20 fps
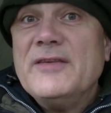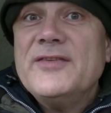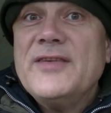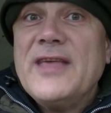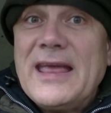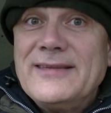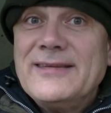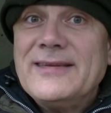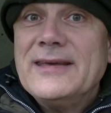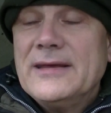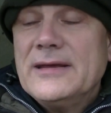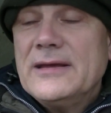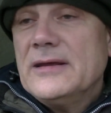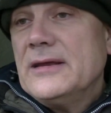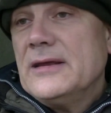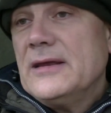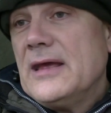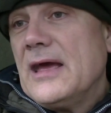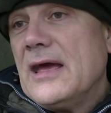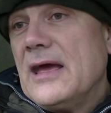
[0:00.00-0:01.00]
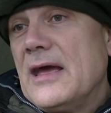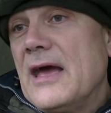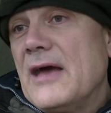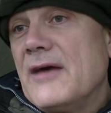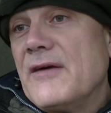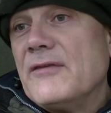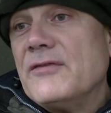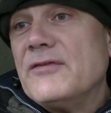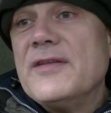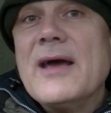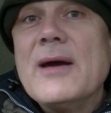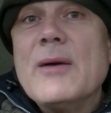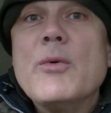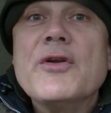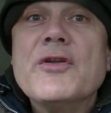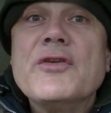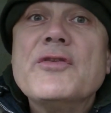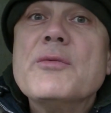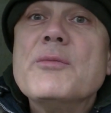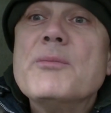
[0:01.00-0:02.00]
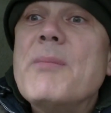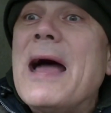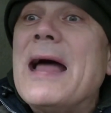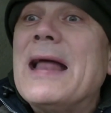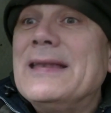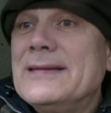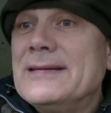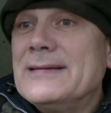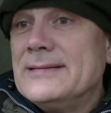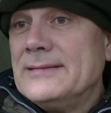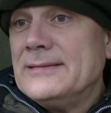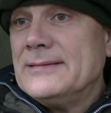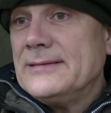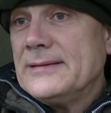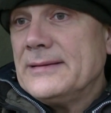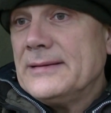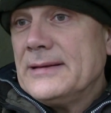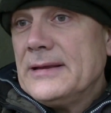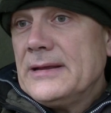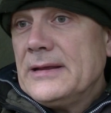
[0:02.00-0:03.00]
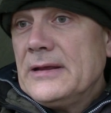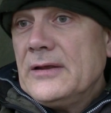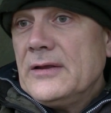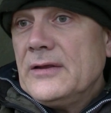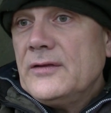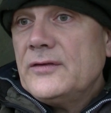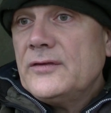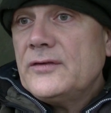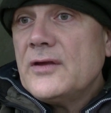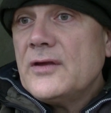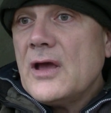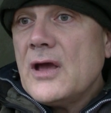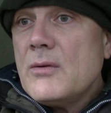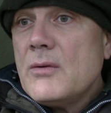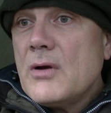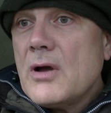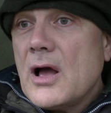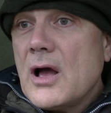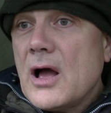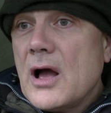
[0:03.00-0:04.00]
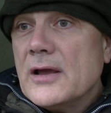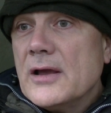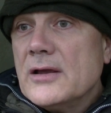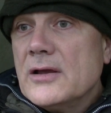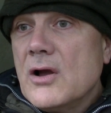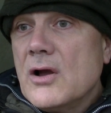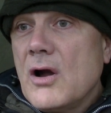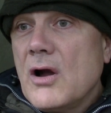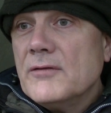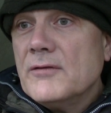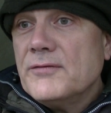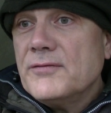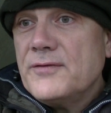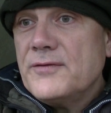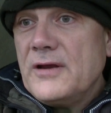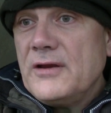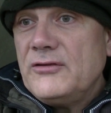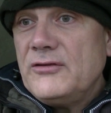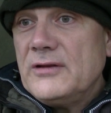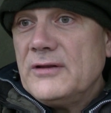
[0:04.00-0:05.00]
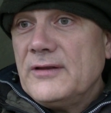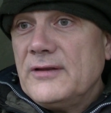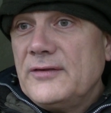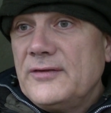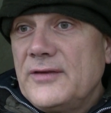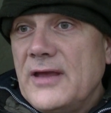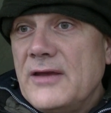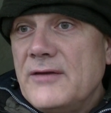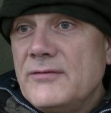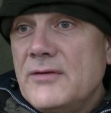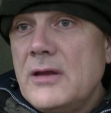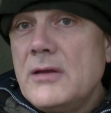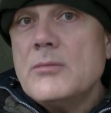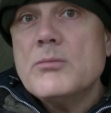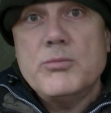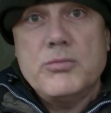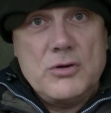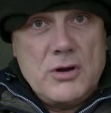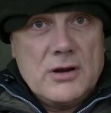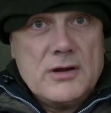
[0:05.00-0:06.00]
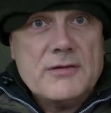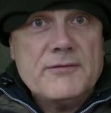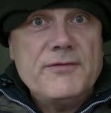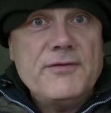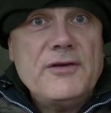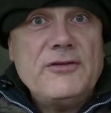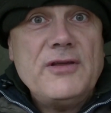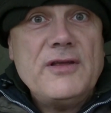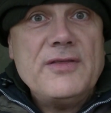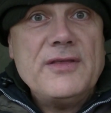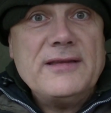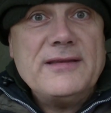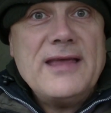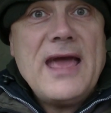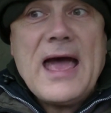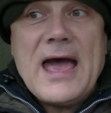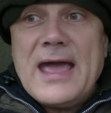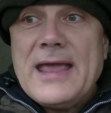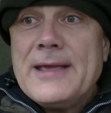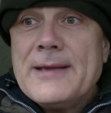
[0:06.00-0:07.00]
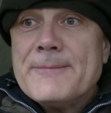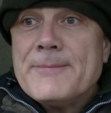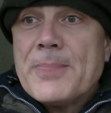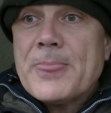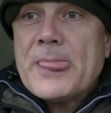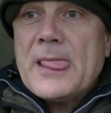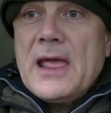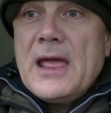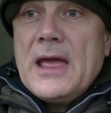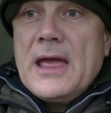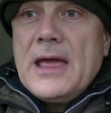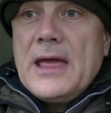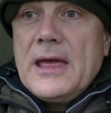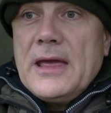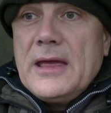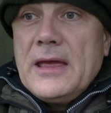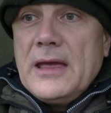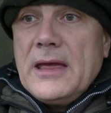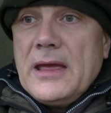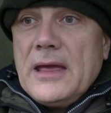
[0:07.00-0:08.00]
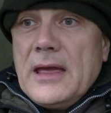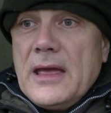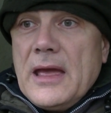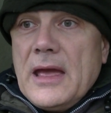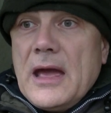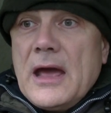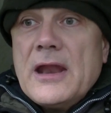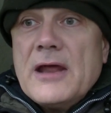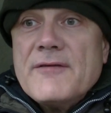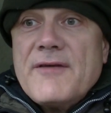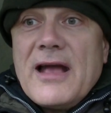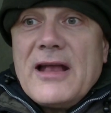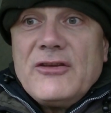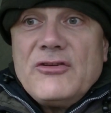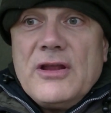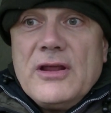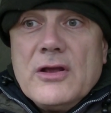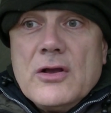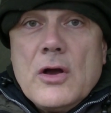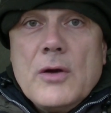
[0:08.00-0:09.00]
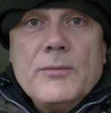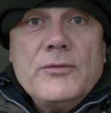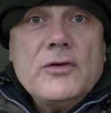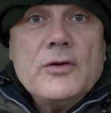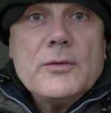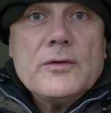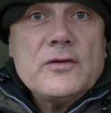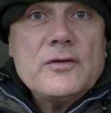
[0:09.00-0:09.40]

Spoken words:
set after that one is abandoned. So I can't fish this evening, but I can fish in the day. And I've actually come to a